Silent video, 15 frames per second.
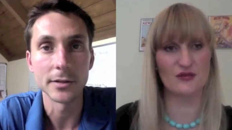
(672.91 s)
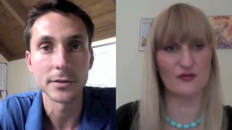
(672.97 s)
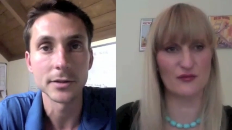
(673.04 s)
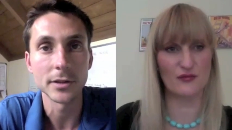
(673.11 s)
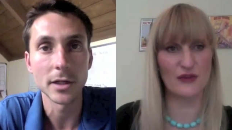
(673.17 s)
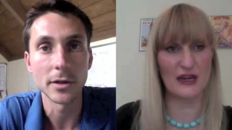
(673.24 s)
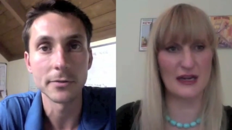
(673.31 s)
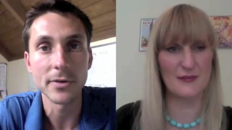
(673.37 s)

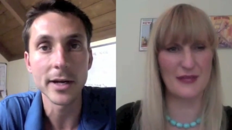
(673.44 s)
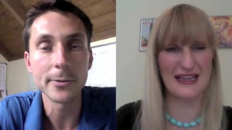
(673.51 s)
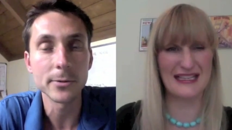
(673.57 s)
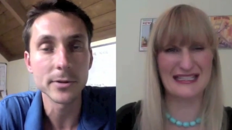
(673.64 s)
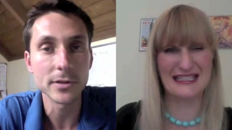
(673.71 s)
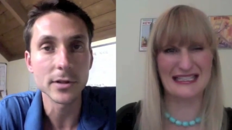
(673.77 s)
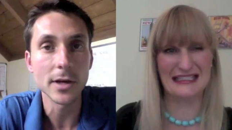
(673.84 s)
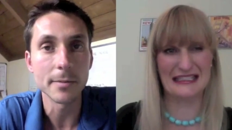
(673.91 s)
Speaker 1: So if
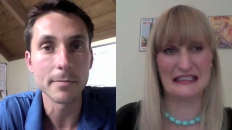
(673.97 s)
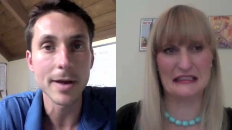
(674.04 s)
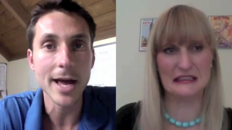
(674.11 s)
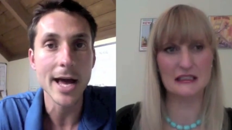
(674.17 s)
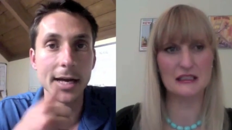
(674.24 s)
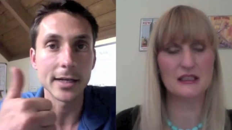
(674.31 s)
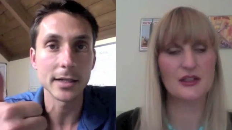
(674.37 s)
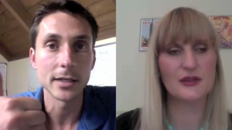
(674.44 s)
anyone's on a
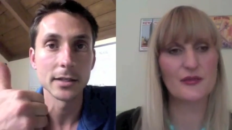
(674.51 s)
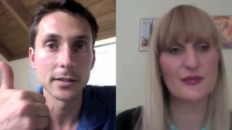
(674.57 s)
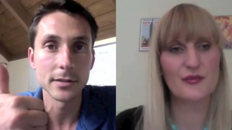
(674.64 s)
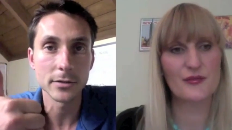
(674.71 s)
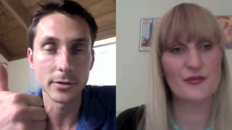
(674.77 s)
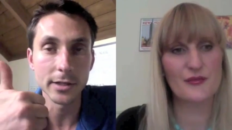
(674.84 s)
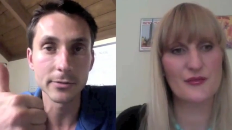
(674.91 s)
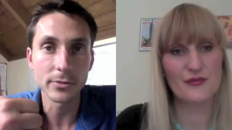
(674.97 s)
Mac,
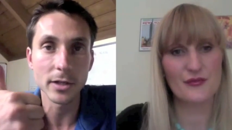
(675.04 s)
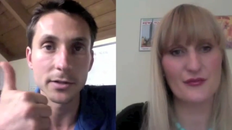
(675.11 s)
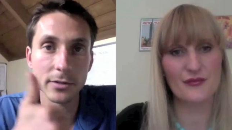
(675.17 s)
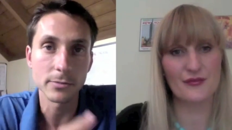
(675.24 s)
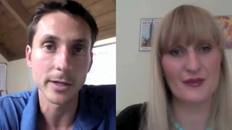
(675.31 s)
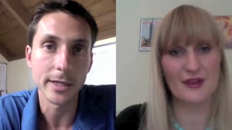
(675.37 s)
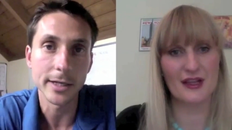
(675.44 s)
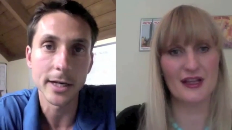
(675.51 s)
ScreenFlow is the
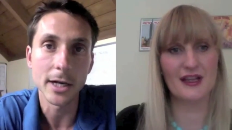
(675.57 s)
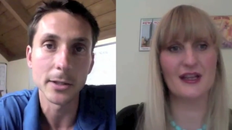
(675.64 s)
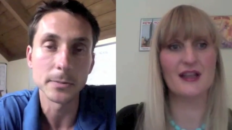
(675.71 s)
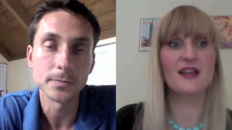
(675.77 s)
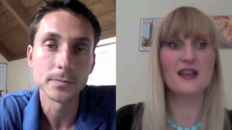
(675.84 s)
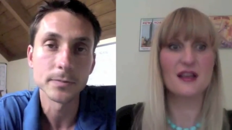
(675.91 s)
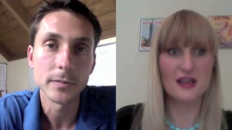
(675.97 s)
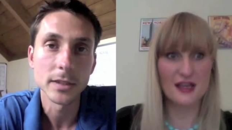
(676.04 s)
way to go.
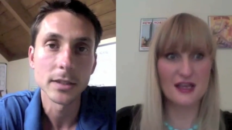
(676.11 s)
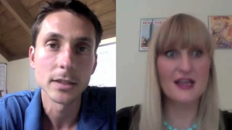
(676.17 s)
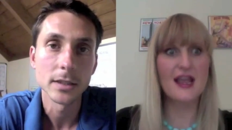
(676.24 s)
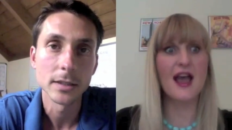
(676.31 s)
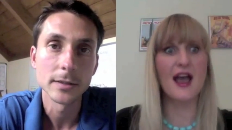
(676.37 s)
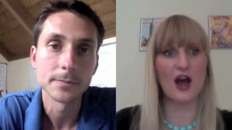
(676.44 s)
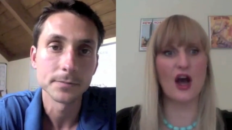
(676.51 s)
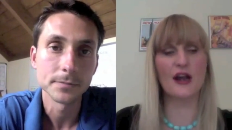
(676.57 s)

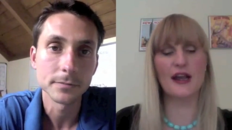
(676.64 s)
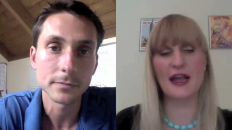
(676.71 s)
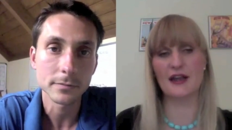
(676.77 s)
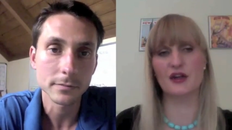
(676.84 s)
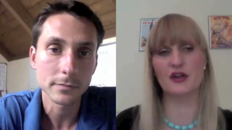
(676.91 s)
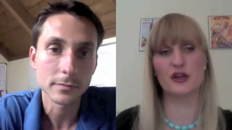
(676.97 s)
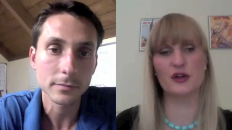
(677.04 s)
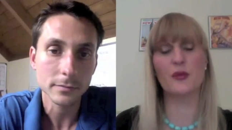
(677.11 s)
Speaker 2: Yeah, okay,
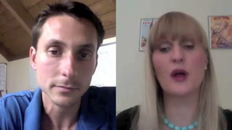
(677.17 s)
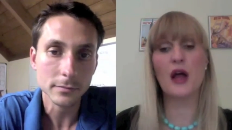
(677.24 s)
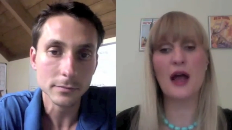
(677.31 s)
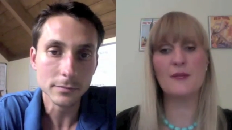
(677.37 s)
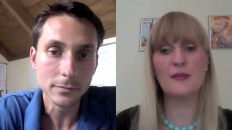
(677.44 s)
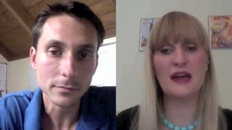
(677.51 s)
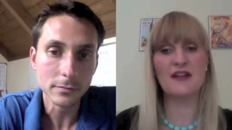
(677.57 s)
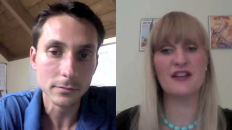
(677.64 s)
good. Well,
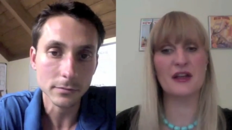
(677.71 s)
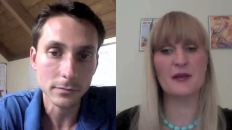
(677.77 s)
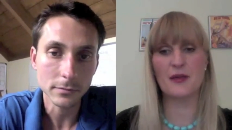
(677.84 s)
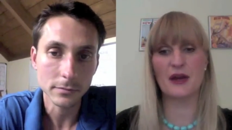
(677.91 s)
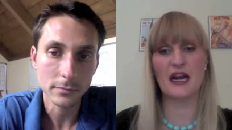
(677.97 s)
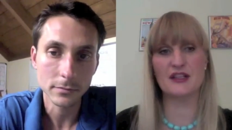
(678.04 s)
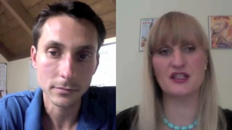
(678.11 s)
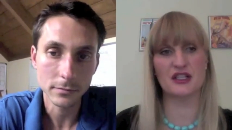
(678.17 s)
I'm loving it,
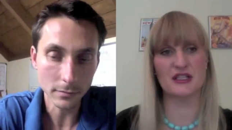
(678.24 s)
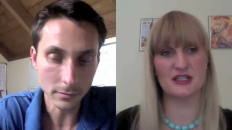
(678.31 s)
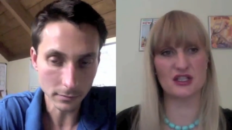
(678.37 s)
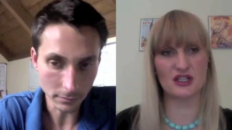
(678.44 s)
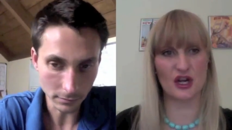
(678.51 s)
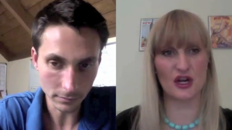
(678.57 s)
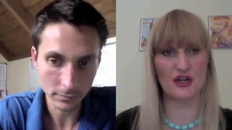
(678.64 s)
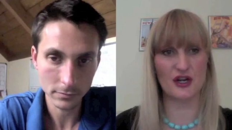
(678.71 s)
but I just
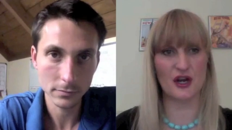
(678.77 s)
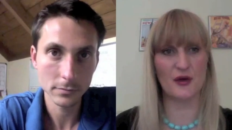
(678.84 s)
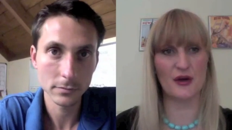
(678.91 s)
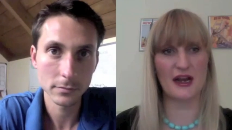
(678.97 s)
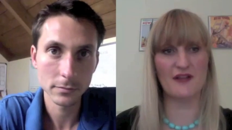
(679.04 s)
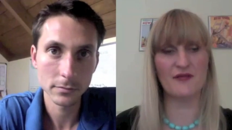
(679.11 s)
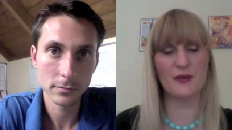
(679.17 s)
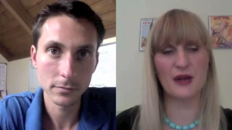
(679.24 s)
don't know
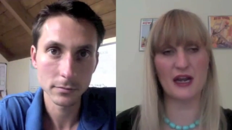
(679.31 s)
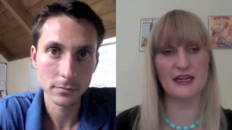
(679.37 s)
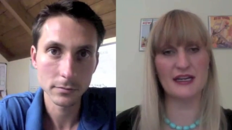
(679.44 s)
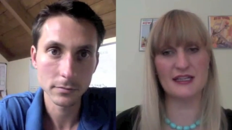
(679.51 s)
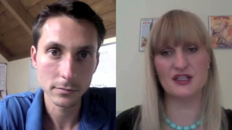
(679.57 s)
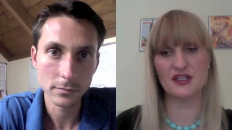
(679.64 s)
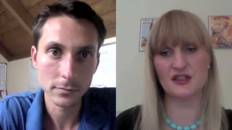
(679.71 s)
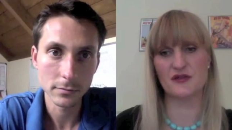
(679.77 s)
enough. But I
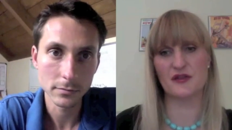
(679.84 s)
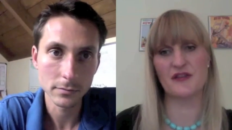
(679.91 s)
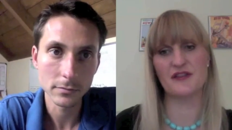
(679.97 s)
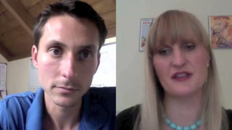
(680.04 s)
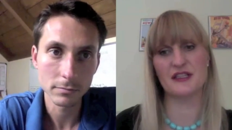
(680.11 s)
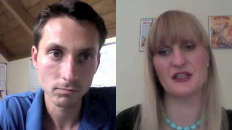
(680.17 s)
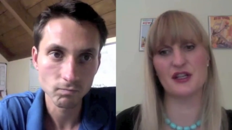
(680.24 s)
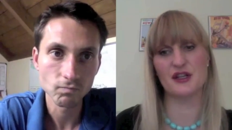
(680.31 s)
need to just
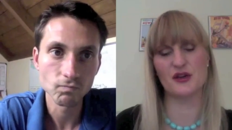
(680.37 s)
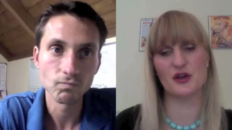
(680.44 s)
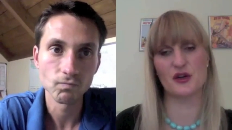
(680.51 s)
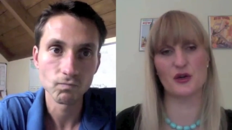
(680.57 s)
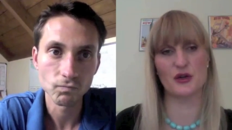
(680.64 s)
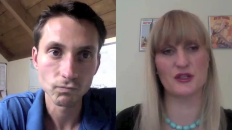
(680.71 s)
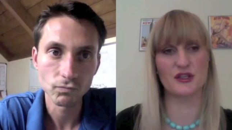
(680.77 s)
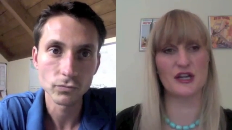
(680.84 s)
revisit your
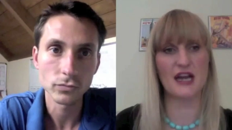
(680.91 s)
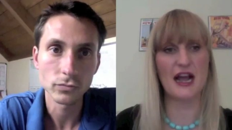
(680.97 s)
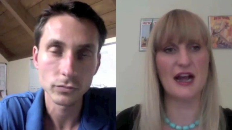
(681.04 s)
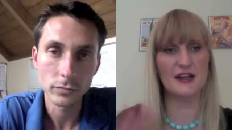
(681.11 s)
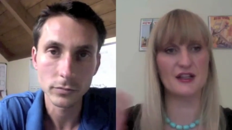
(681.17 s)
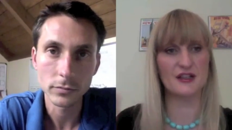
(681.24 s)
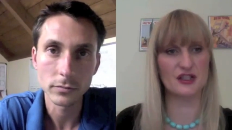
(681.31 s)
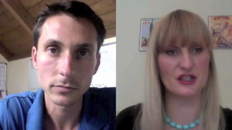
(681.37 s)
course on
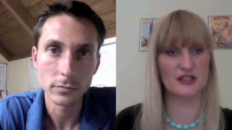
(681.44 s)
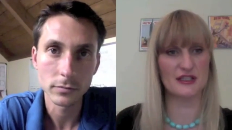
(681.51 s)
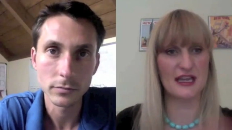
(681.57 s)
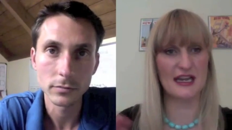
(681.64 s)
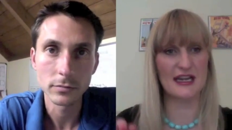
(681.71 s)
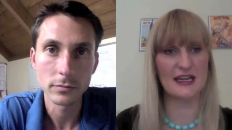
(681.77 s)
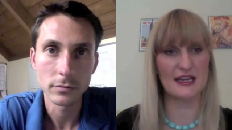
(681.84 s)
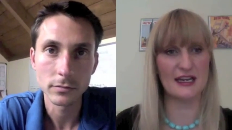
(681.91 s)
how to just
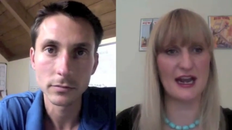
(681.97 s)
get in